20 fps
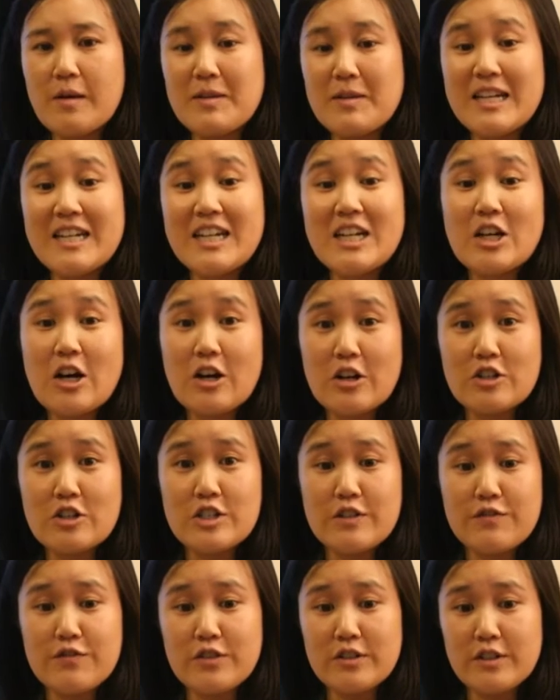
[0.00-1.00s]
um,
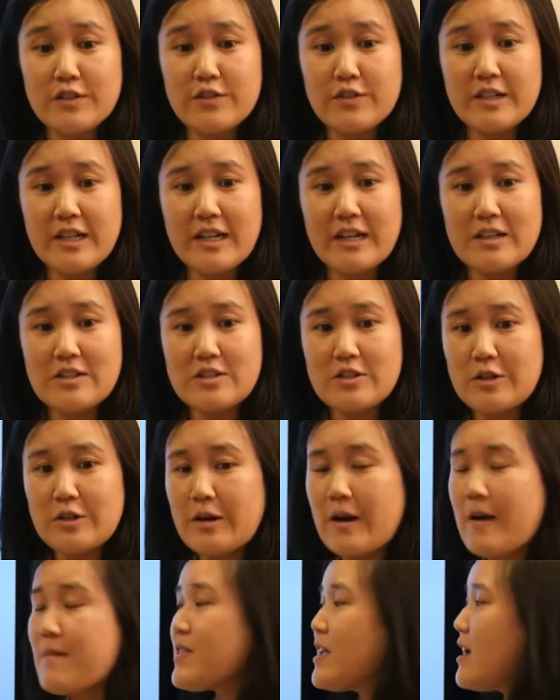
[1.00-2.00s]
etiology for liver cancer.